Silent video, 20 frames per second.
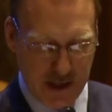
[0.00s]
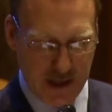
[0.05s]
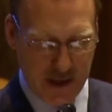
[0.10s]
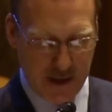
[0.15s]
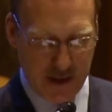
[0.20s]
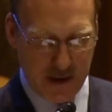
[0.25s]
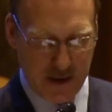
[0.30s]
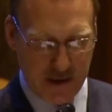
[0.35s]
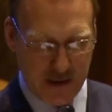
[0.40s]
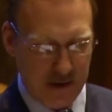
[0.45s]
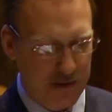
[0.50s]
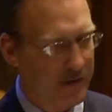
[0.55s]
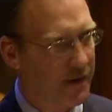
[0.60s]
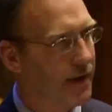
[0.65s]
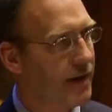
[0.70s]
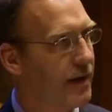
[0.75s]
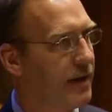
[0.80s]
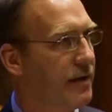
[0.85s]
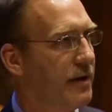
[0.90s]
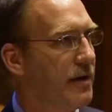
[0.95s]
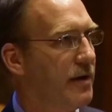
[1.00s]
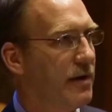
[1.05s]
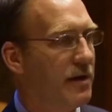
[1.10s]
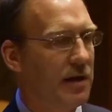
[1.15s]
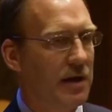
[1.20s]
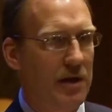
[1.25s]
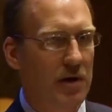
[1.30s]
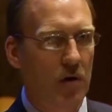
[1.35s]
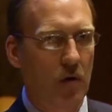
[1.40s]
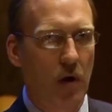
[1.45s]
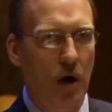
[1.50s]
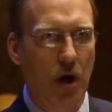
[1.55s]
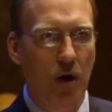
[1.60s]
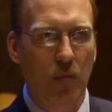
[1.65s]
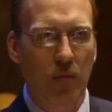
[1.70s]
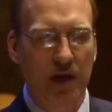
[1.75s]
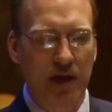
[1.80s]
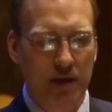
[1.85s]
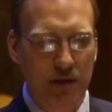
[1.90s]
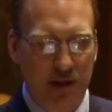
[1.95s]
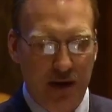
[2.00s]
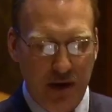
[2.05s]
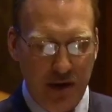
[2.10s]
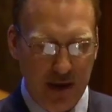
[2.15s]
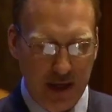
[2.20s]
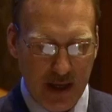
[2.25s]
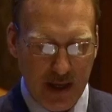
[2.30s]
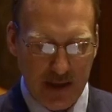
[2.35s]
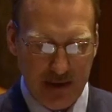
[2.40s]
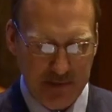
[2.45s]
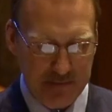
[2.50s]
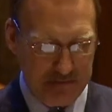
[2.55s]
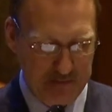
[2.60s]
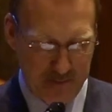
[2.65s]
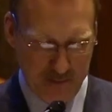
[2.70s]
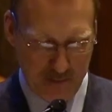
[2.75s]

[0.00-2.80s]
and, uh, you know, are we there yet?